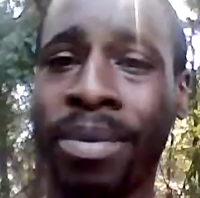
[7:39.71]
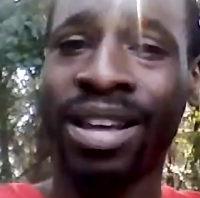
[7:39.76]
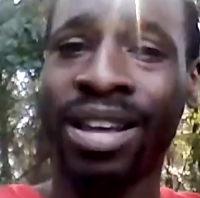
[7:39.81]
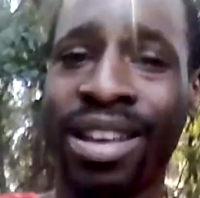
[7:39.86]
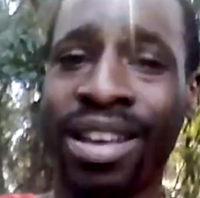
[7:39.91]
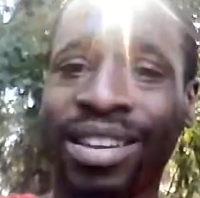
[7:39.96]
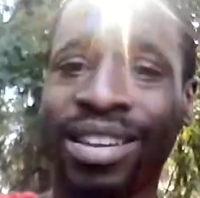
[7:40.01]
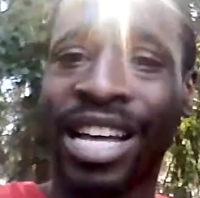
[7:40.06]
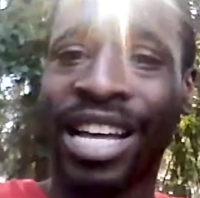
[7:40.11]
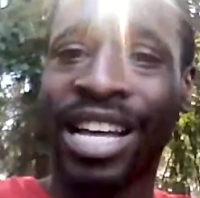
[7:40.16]
that
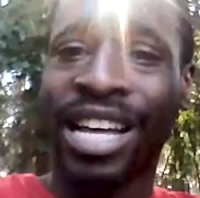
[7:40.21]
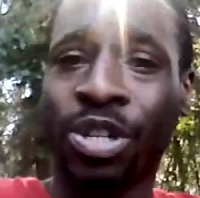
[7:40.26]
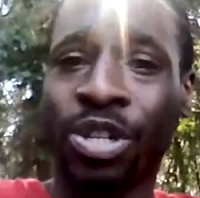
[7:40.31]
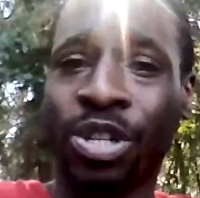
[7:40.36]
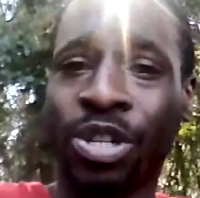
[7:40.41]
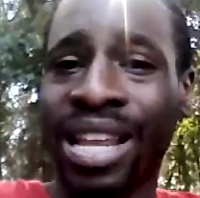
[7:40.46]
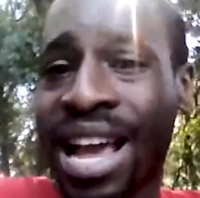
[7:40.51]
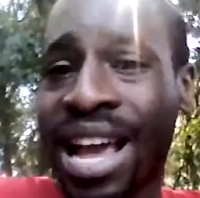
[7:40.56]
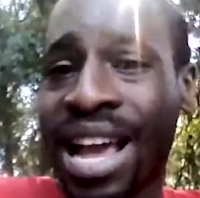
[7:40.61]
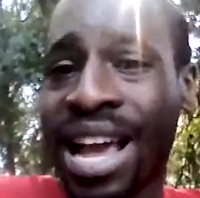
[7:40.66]
you really
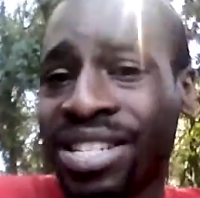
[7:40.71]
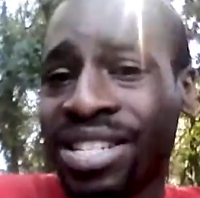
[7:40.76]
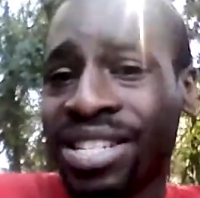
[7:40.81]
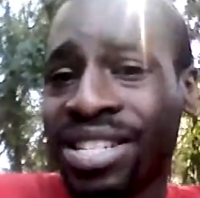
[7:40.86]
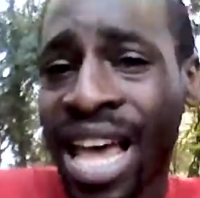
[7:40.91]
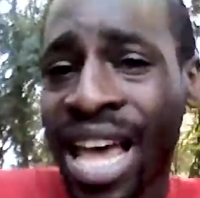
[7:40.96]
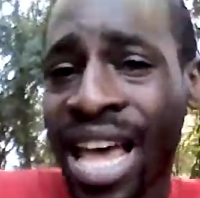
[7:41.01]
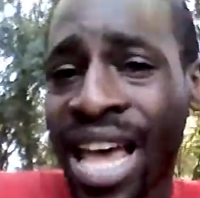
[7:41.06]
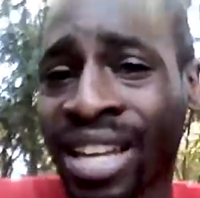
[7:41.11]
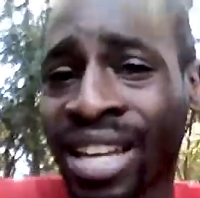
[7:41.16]
actually taking it
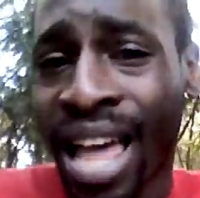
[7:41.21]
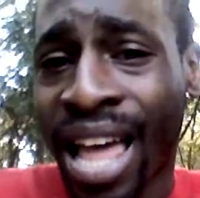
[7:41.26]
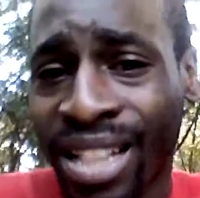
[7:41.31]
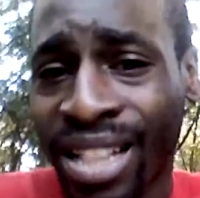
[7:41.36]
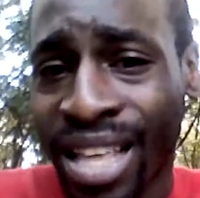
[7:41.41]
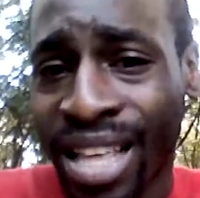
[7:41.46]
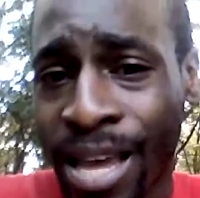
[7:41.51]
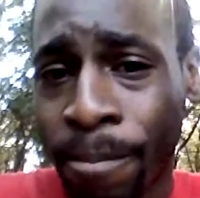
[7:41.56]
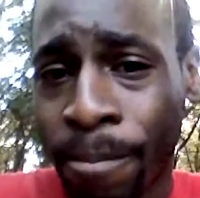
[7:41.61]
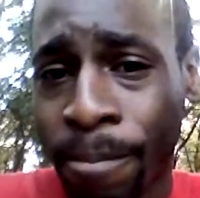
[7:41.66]
like that.
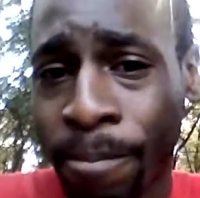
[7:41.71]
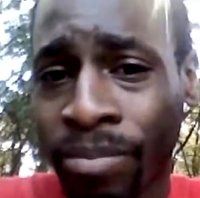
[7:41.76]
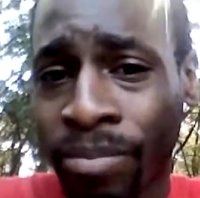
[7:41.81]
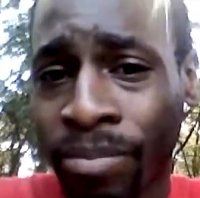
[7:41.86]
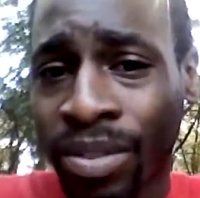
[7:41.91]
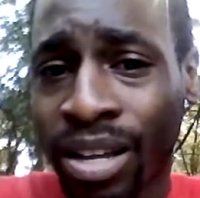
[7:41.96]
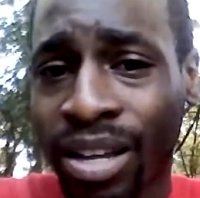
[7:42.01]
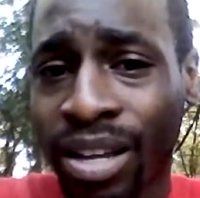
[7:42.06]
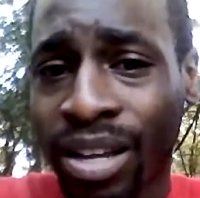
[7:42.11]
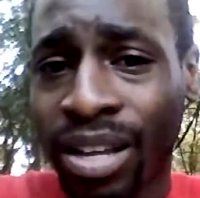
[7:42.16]
You
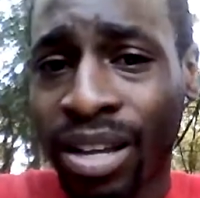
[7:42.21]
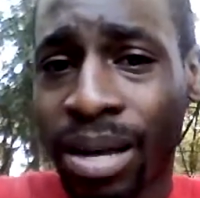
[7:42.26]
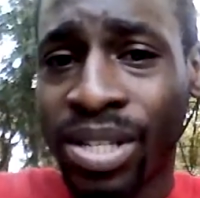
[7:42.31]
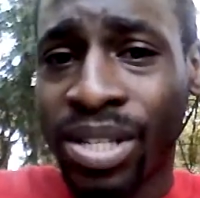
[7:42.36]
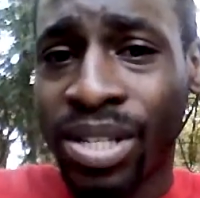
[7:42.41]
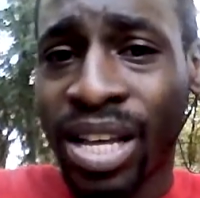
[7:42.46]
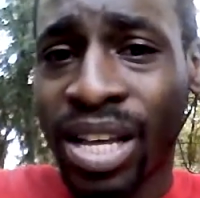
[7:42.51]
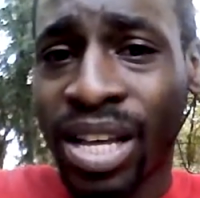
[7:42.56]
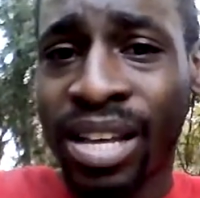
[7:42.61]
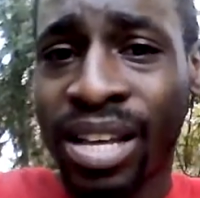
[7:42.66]
know what I'm saying?
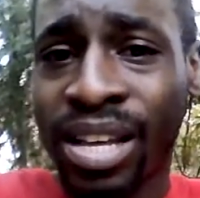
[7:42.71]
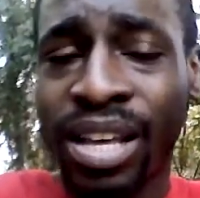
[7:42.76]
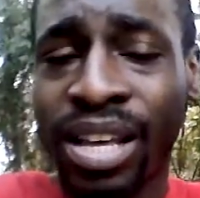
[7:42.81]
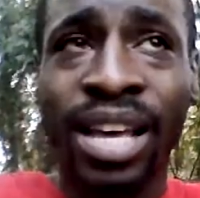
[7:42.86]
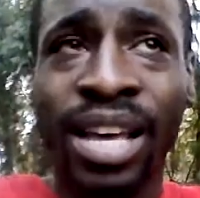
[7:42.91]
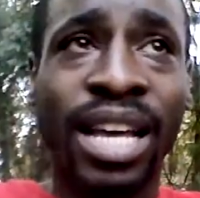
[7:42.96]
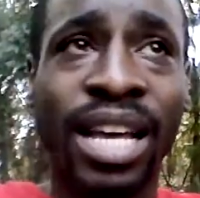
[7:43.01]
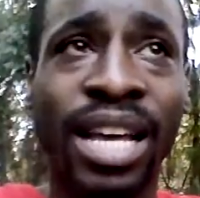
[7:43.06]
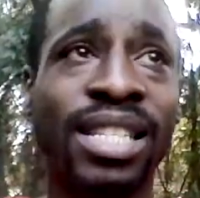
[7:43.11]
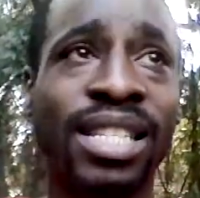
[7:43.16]
And
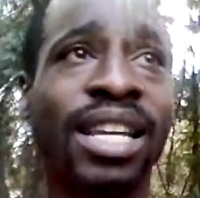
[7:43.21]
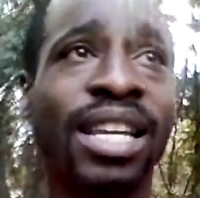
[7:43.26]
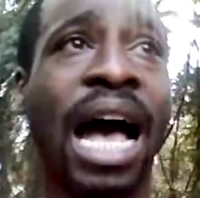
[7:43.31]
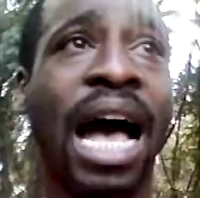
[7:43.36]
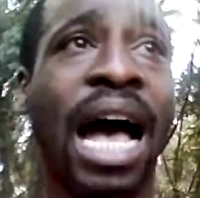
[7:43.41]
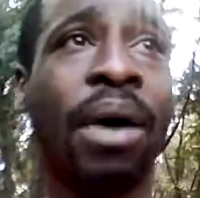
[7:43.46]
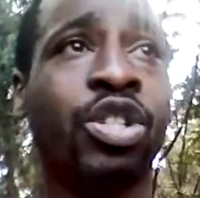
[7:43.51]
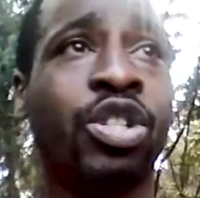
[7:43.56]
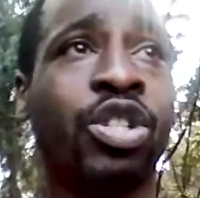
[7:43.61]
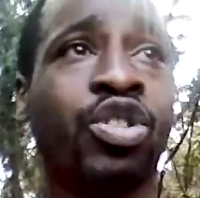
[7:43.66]
see, I was
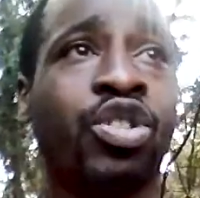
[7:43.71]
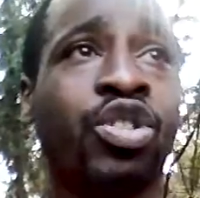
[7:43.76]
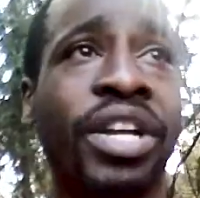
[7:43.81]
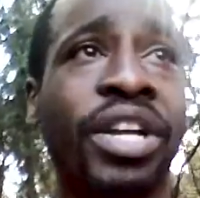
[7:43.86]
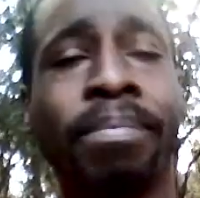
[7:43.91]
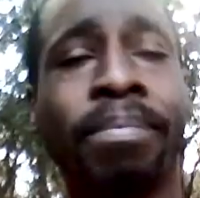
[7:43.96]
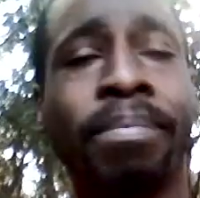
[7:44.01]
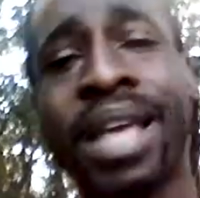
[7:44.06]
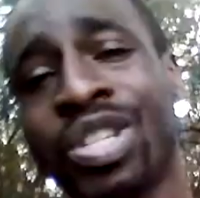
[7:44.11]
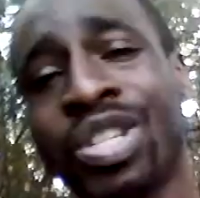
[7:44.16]
treated
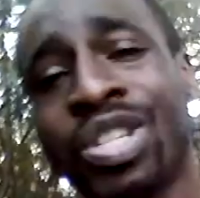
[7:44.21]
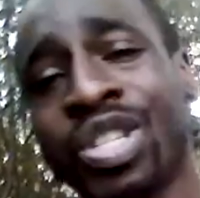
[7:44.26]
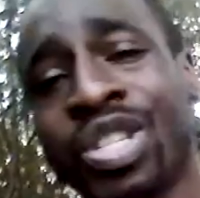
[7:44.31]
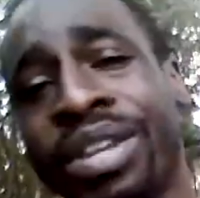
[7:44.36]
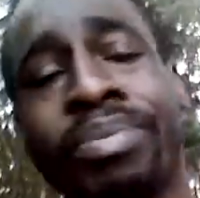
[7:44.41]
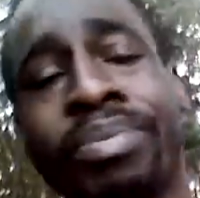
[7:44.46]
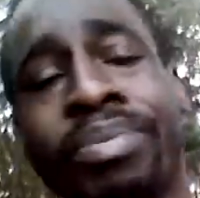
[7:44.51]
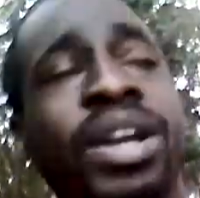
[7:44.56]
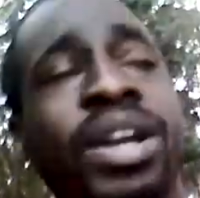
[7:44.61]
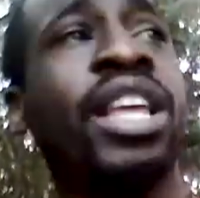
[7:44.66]
pretty
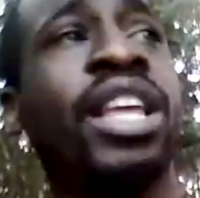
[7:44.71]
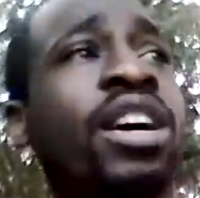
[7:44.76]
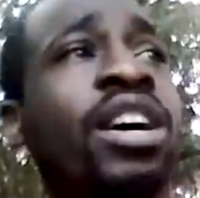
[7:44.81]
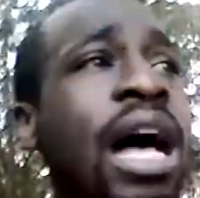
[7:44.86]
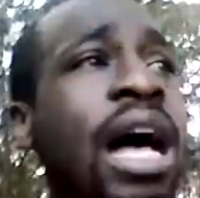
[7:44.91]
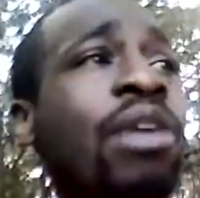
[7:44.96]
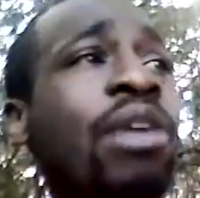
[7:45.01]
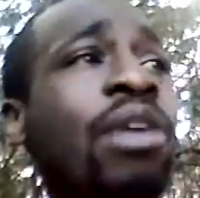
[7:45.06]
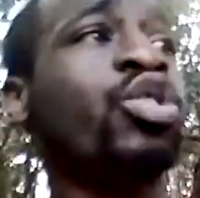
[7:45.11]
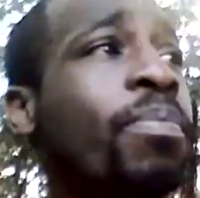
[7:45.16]
young. I was
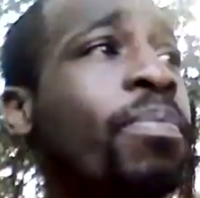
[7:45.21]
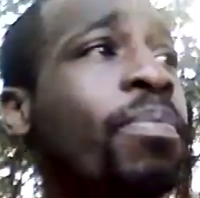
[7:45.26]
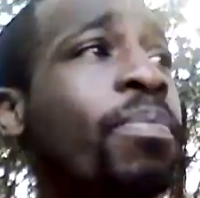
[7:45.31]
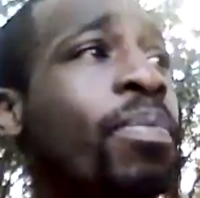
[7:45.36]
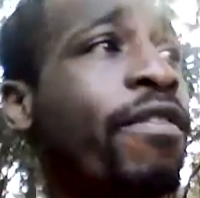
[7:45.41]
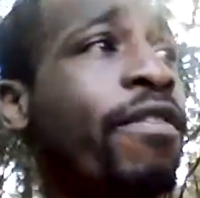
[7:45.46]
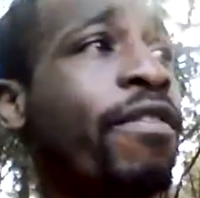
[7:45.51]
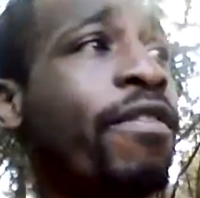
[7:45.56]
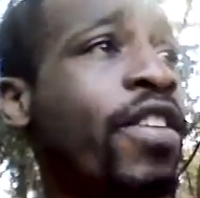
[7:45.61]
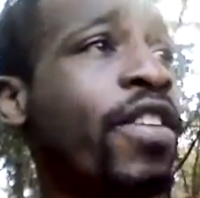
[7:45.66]
treated pretty
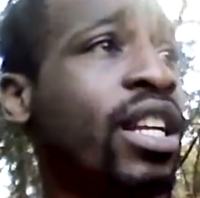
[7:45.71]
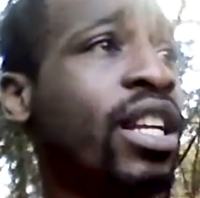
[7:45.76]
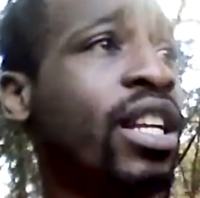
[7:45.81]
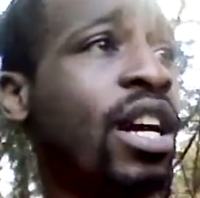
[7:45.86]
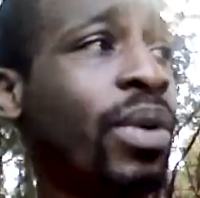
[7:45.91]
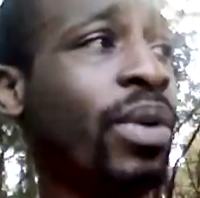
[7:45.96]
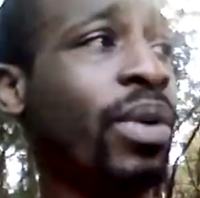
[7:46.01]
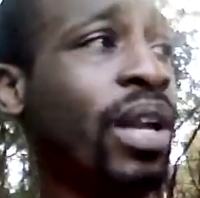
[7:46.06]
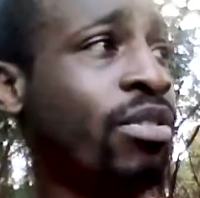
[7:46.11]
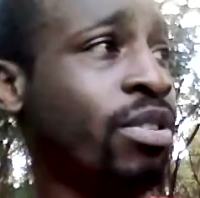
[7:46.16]
fucked up when I was
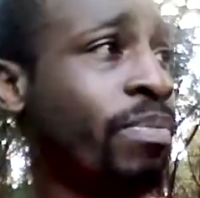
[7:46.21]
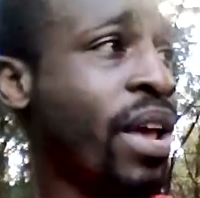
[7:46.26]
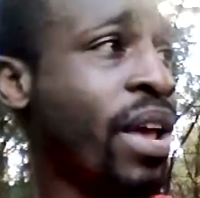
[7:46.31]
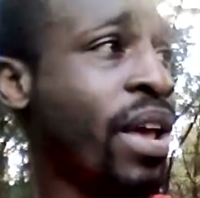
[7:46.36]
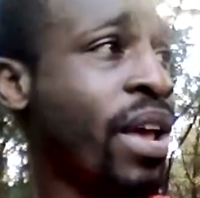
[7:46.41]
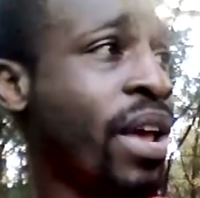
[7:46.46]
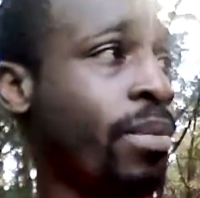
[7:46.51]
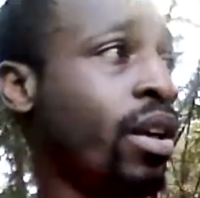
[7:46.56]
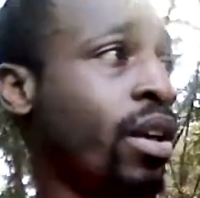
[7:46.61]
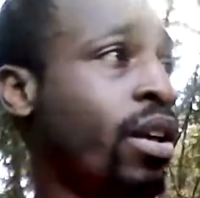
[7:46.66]
a baby.
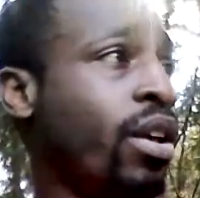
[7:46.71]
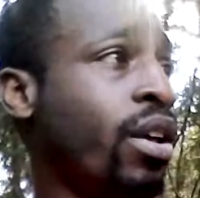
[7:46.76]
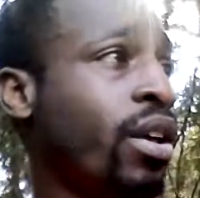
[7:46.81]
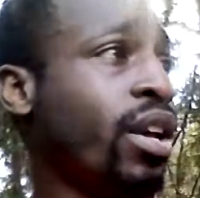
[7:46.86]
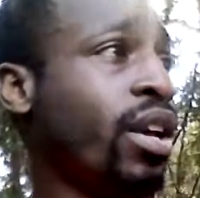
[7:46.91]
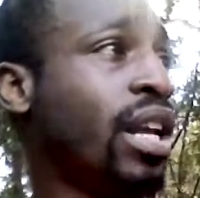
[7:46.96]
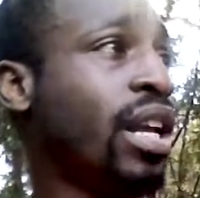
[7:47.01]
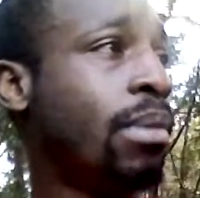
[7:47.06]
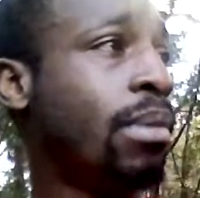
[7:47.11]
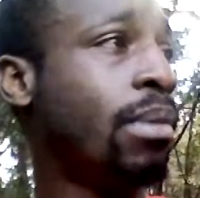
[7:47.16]
You know what I'm
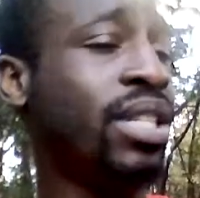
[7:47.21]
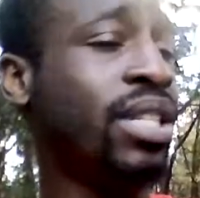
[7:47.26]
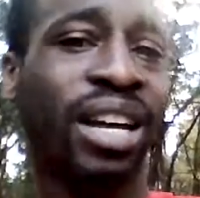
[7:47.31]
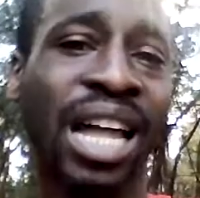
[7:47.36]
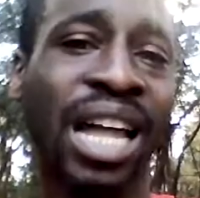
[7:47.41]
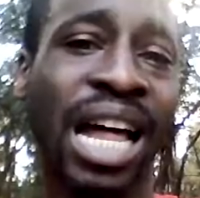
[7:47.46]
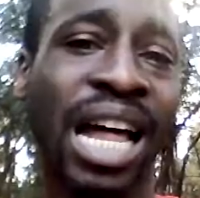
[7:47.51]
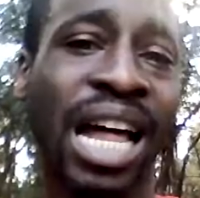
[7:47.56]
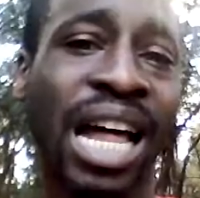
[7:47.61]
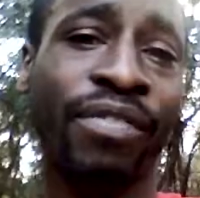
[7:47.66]
saying? A lot of
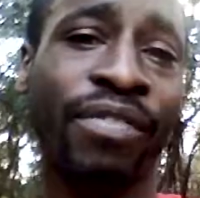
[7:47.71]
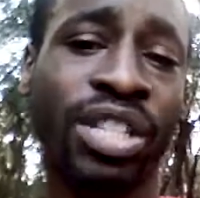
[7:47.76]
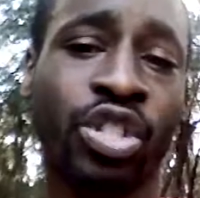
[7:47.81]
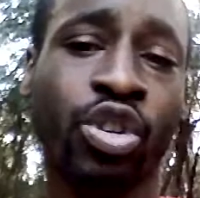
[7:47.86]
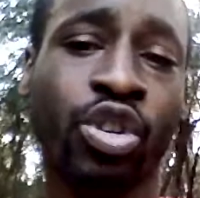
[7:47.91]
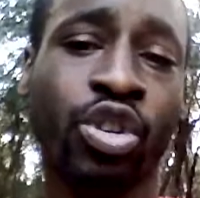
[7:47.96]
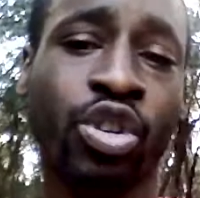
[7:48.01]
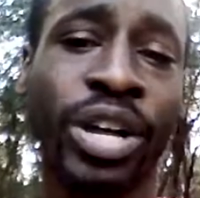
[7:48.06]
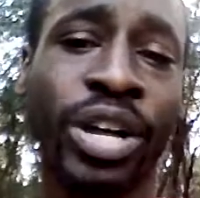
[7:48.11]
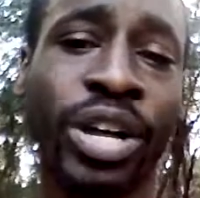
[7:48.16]
us is
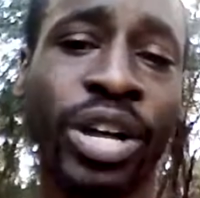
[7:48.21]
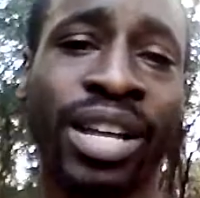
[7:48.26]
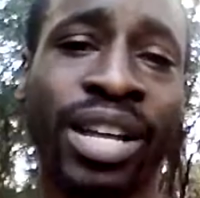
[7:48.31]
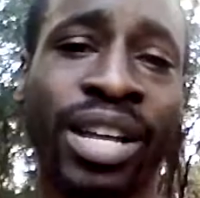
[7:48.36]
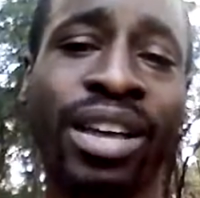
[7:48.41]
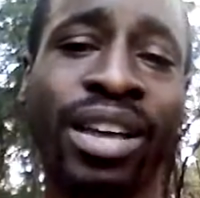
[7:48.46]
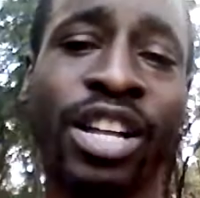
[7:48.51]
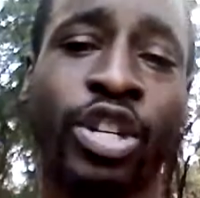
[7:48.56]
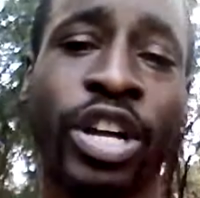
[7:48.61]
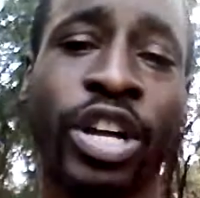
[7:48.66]
treated
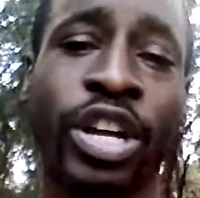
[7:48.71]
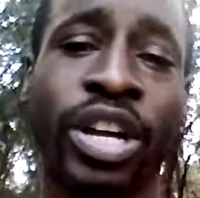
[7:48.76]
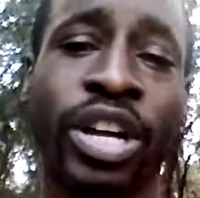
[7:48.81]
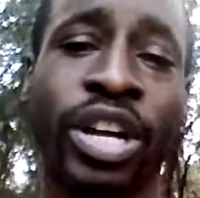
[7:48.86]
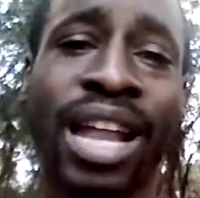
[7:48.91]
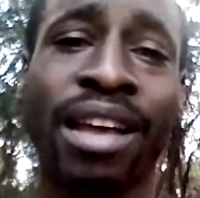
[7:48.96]
like